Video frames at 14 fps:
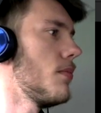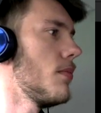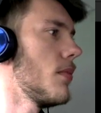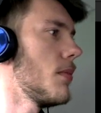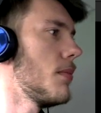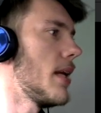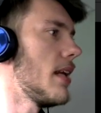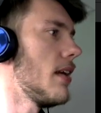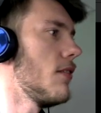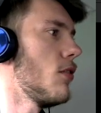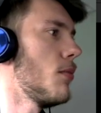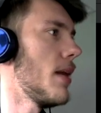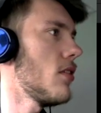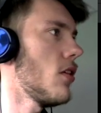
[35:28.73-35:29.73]
medieval
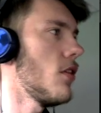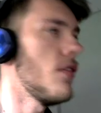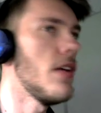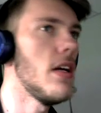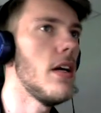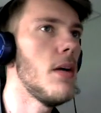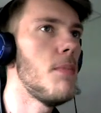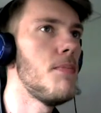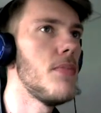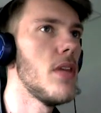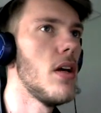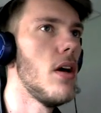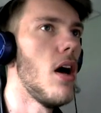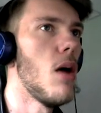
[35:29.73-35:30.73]
metal over here.
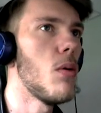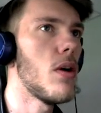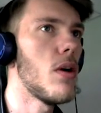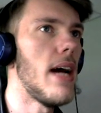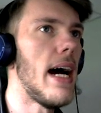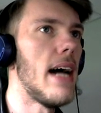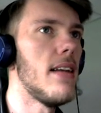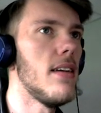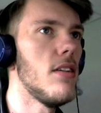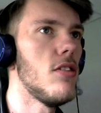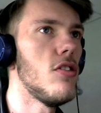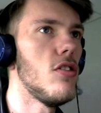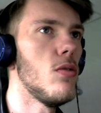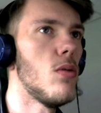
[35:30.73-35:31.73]
We're going to add it
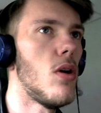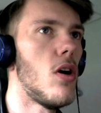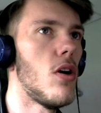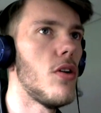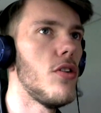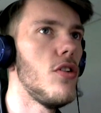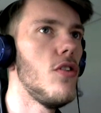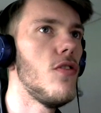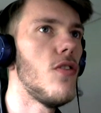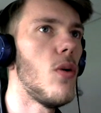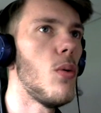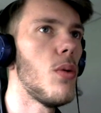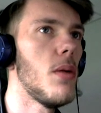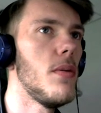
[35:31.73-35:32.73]
to our new
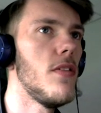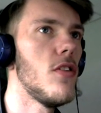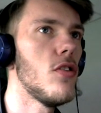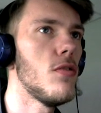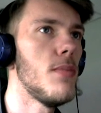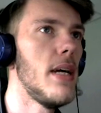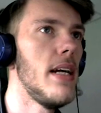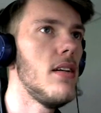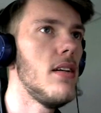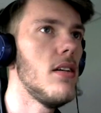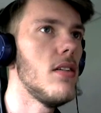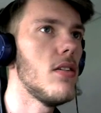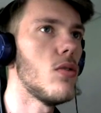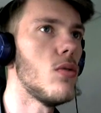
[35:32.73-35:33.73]
folder that we've just made
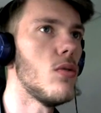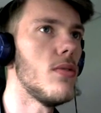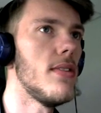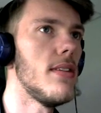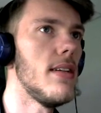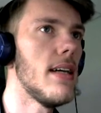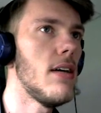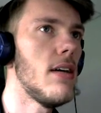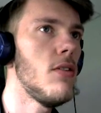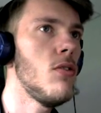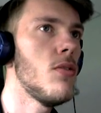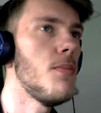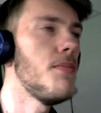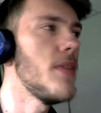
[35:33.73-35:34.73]
called
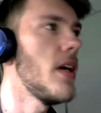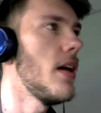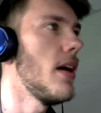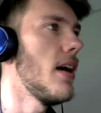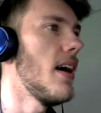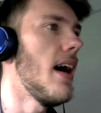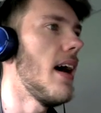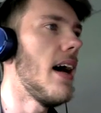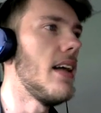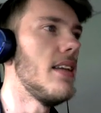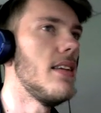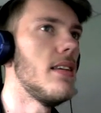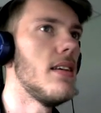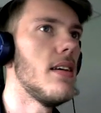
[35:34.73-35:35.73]
Decals,
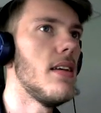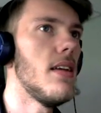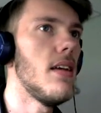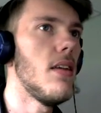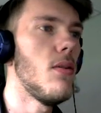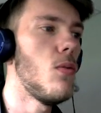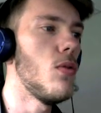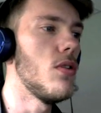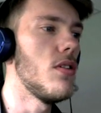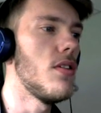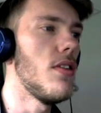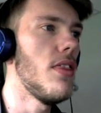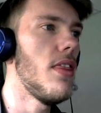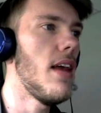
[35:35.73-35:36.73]
and
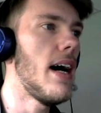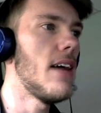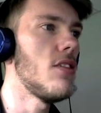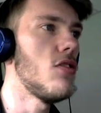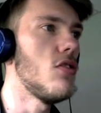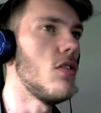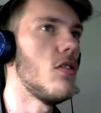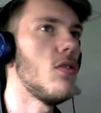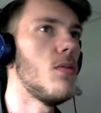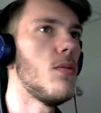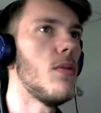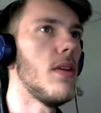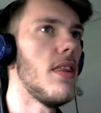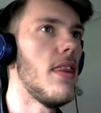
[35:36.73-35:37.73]
once that's done,
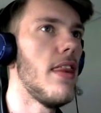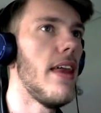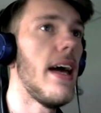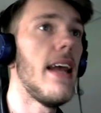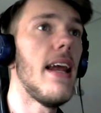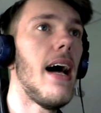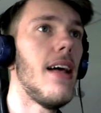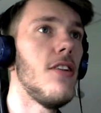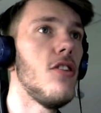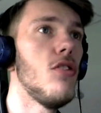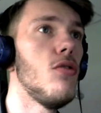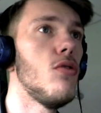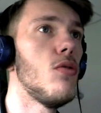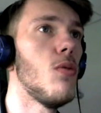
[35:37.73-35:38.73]
we're then, as
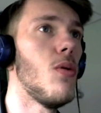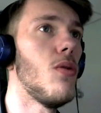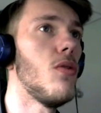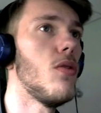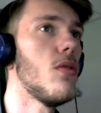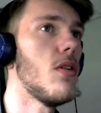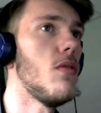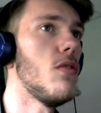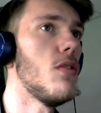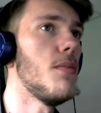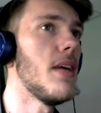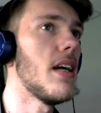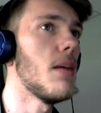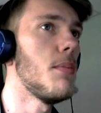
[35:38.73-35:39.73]
usual, going to
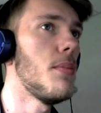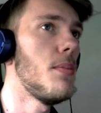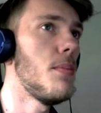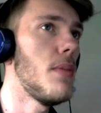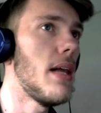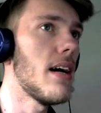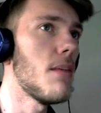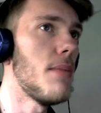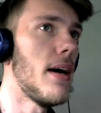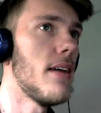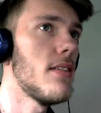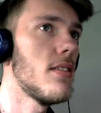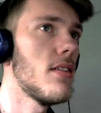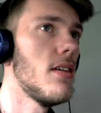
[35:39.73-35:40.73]
make a black mask.